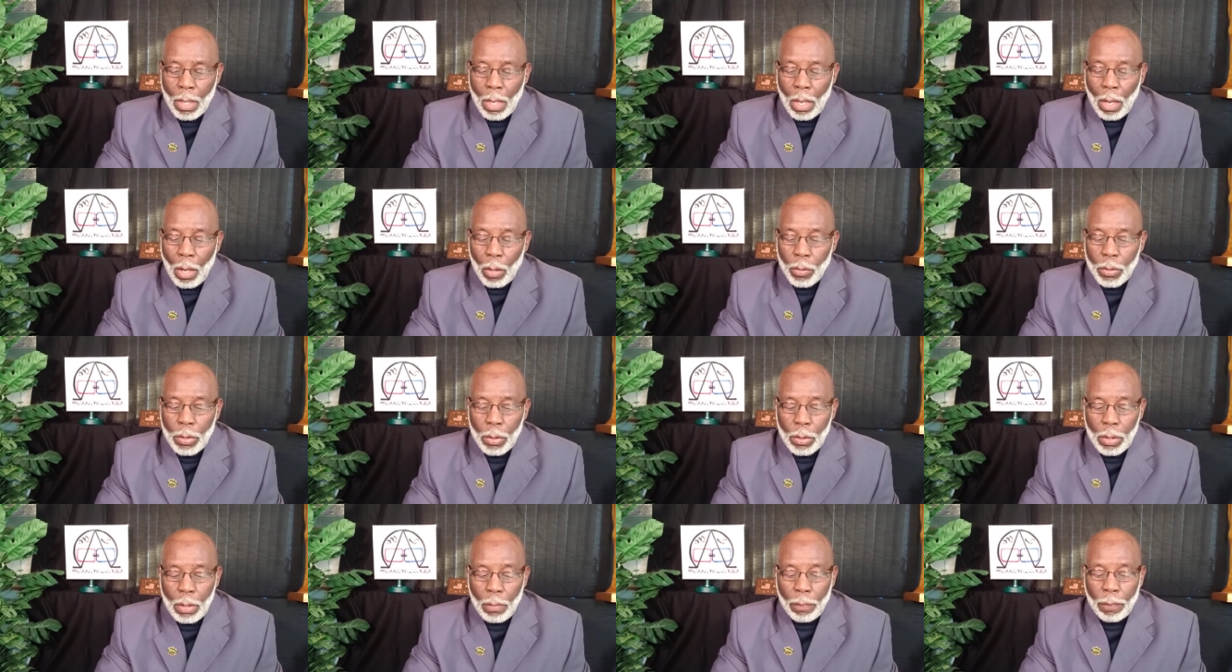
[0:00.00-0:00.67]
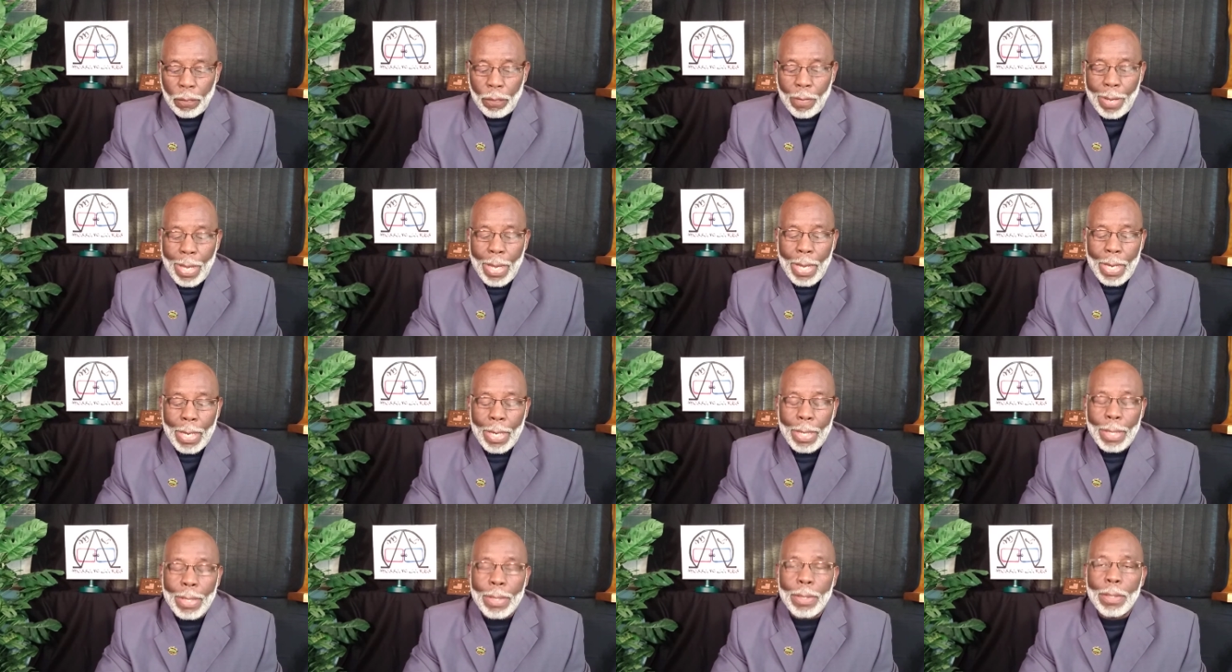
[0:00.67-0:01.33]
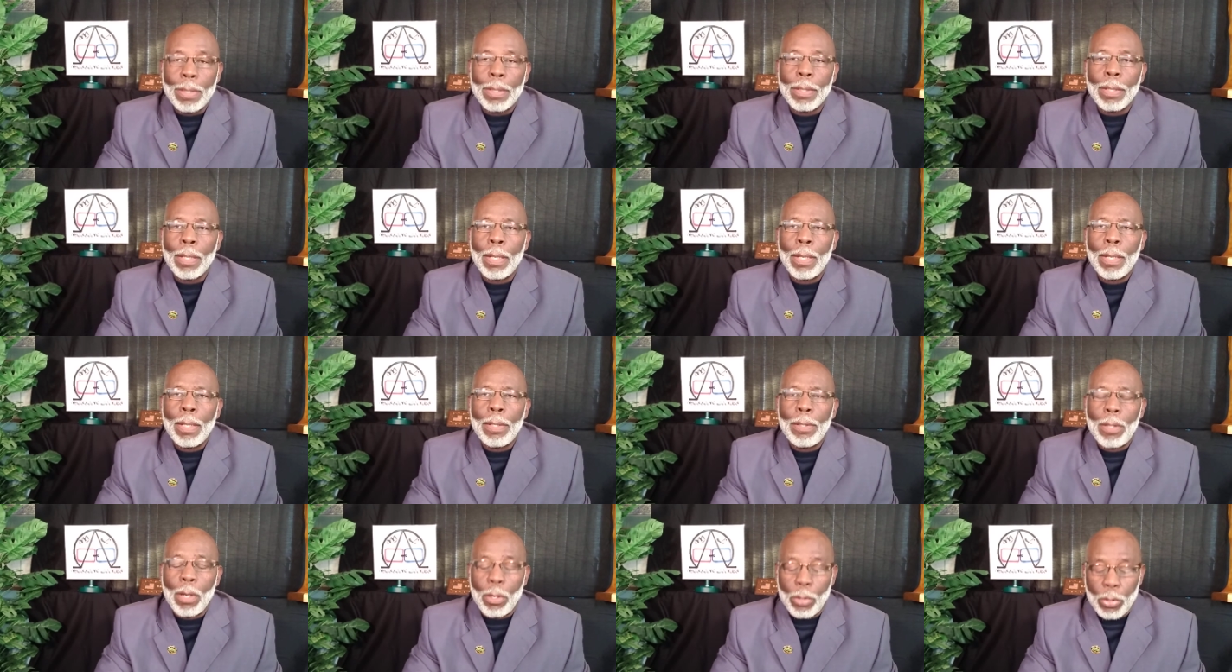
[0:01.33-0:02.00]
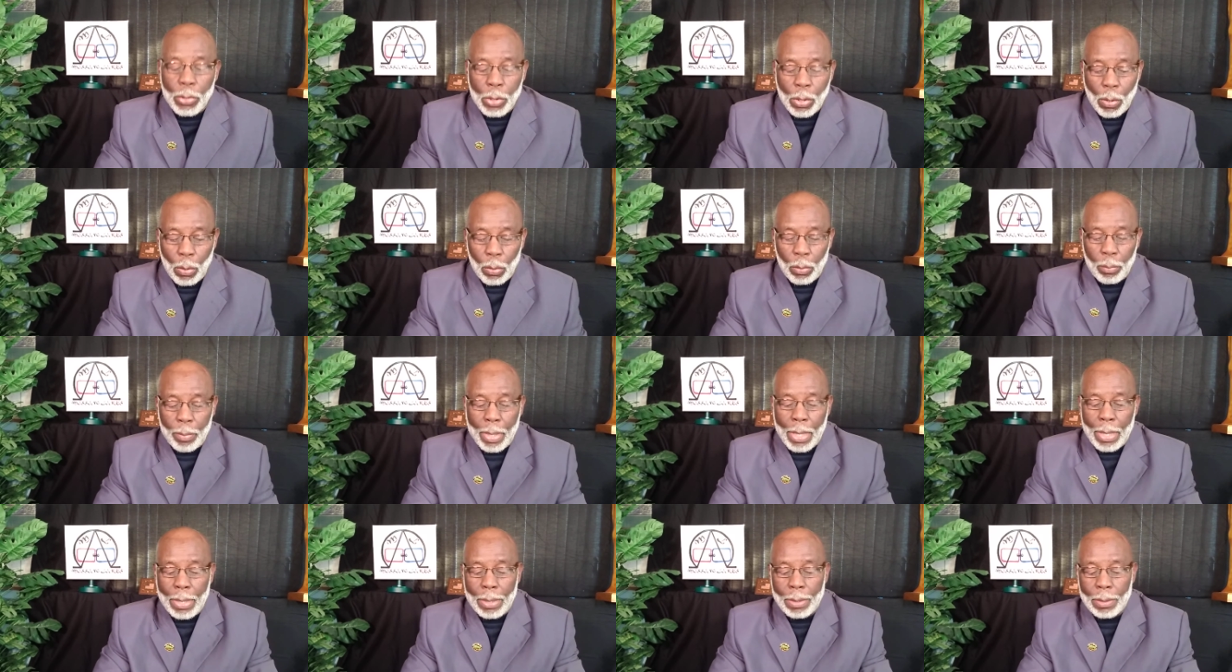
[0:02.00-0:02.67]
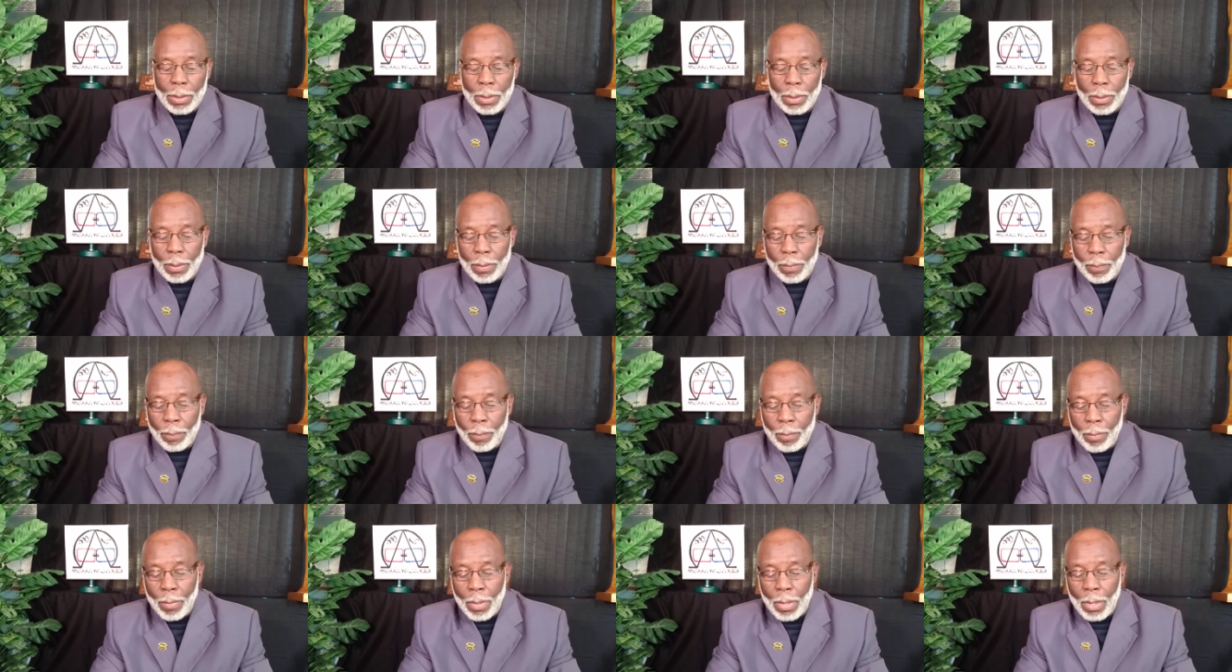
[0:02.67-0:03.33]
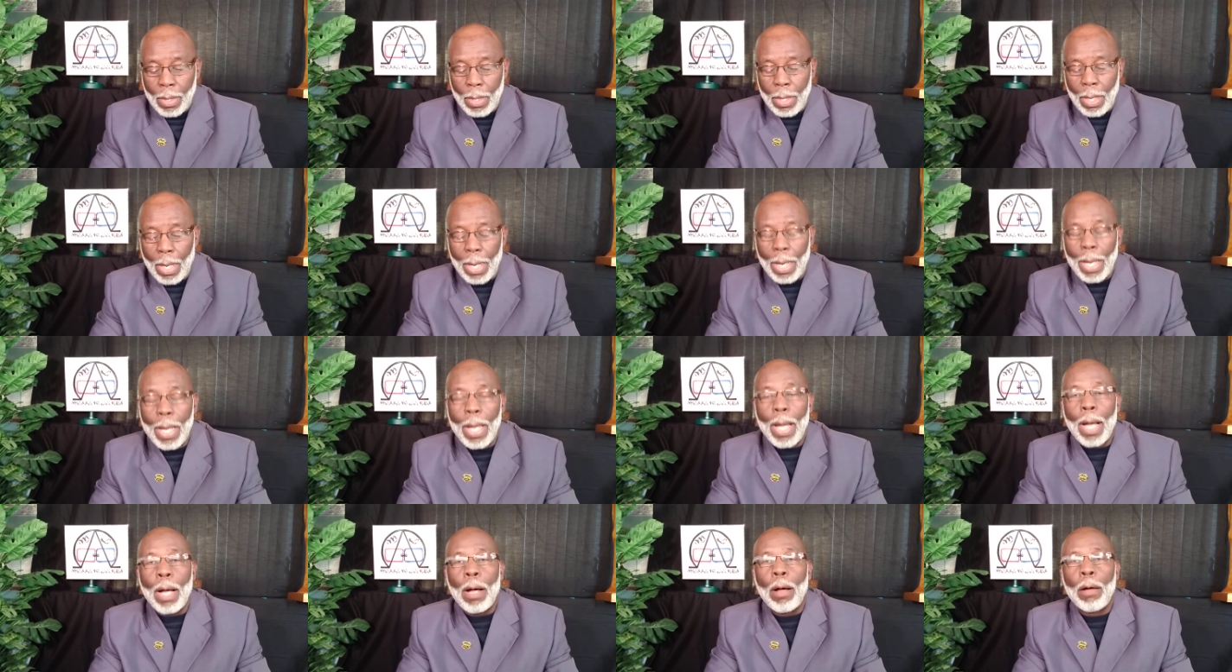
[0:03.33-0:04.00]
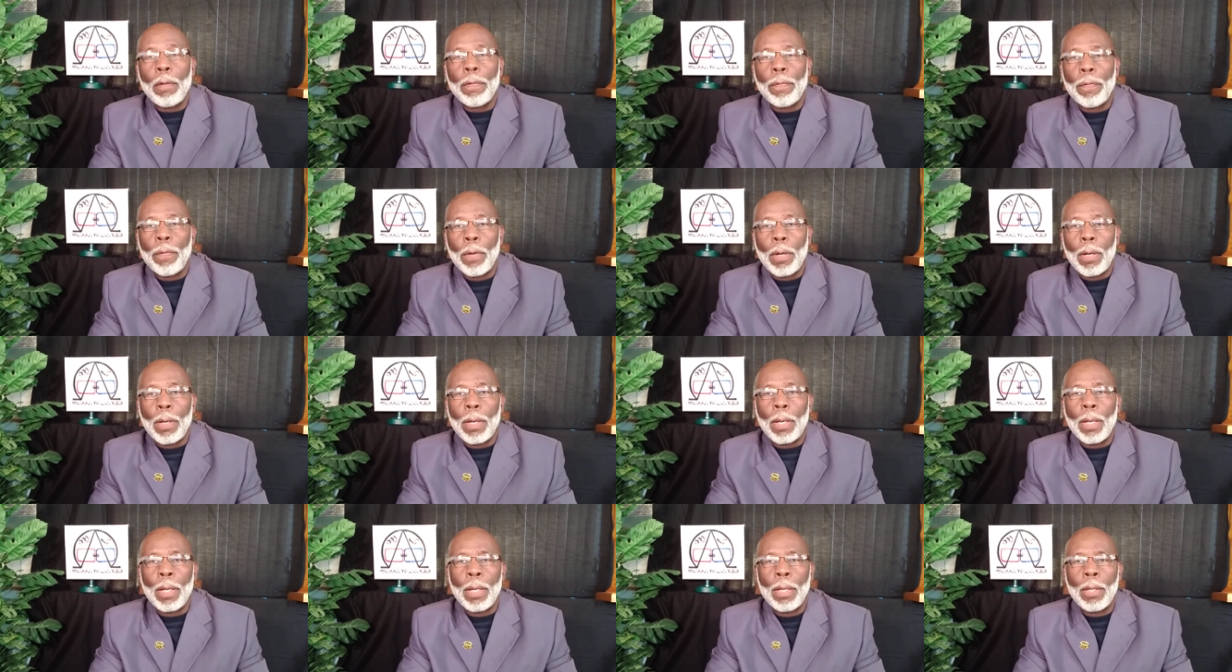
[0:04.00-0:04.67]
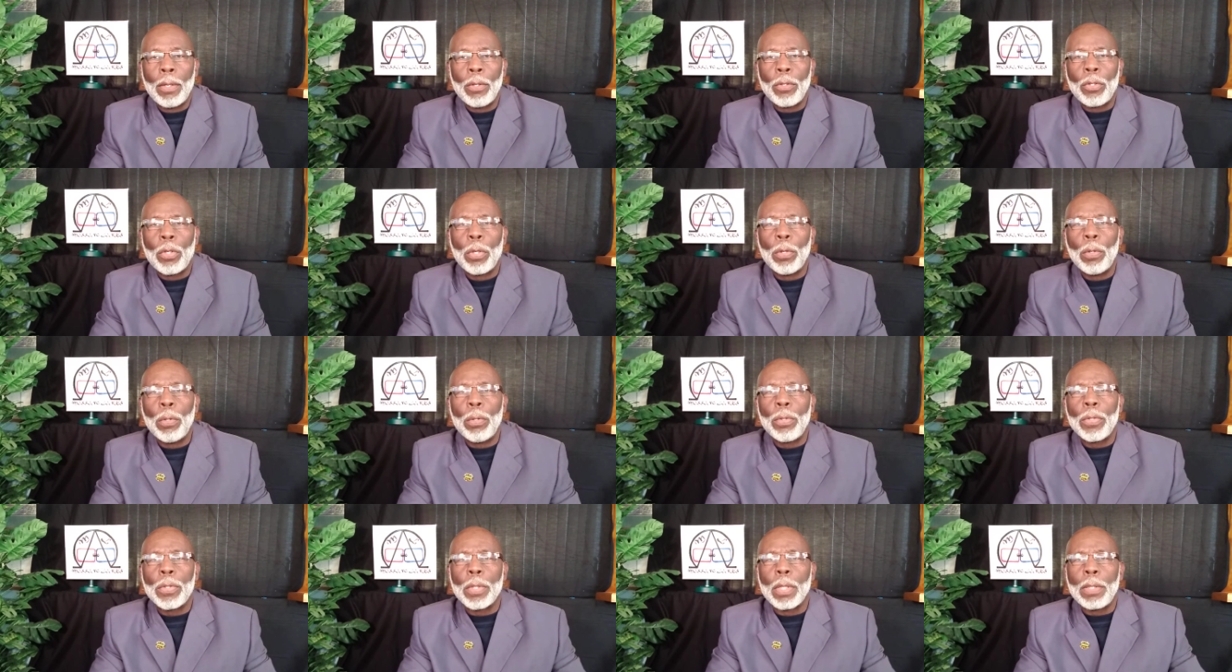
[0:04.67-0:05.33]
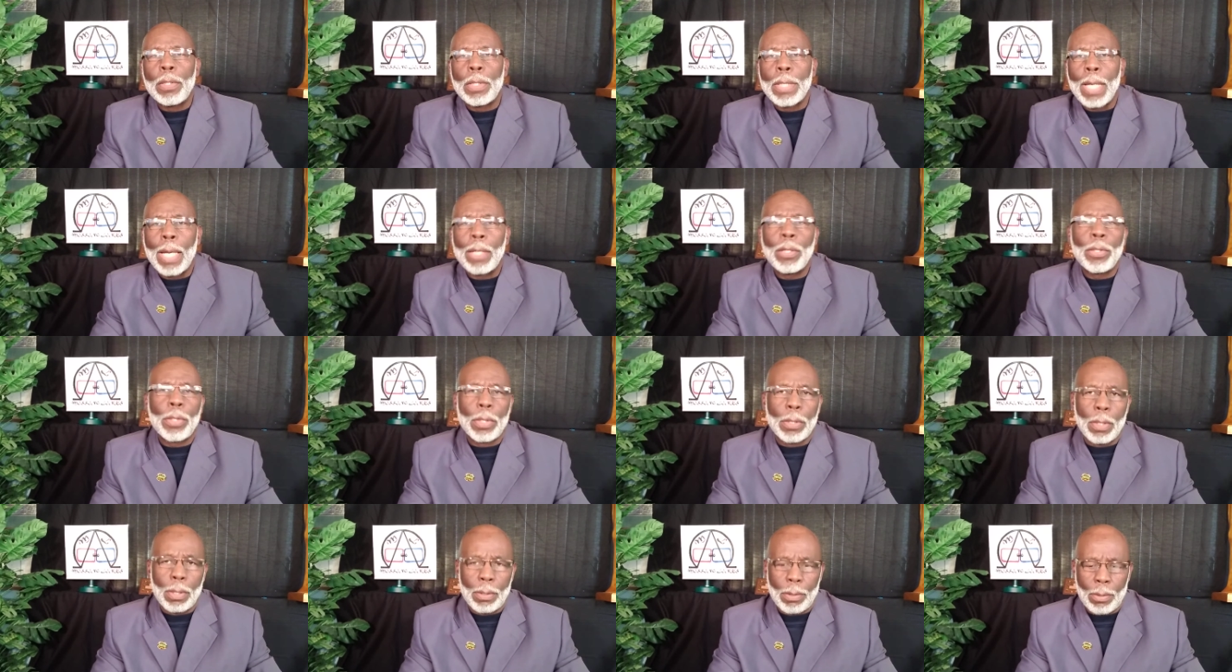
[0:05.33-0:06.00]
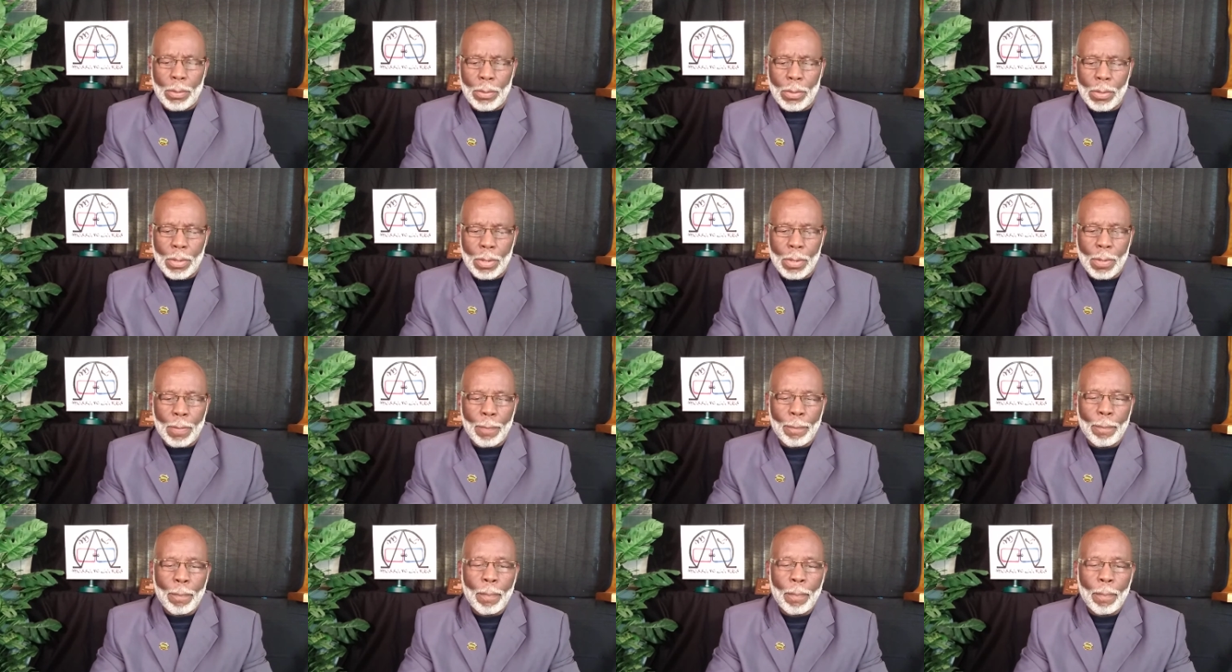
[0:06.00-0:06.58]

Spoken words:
How do you find your soulmate? I offer two suggestions.